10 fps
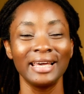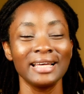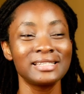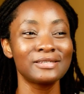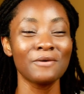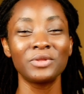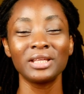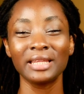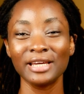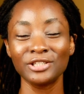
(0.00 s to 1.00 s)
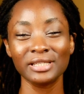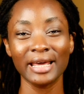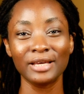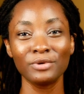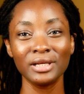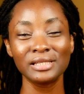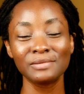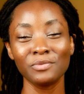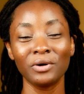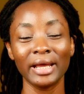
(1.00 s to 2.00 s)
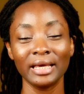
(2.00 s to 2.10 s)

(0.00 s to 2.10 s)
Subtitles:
Getting something that is just like really small,